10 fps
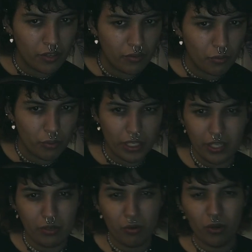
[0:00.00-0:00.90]
wheat,
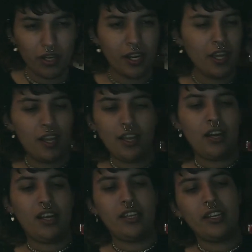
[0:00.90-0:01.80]
and corn.
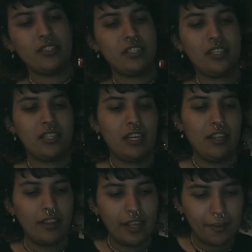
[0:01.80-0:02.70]
I think it's saying
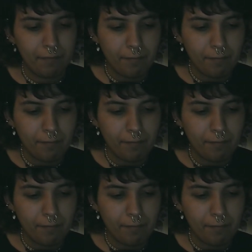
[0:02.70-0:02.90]
that like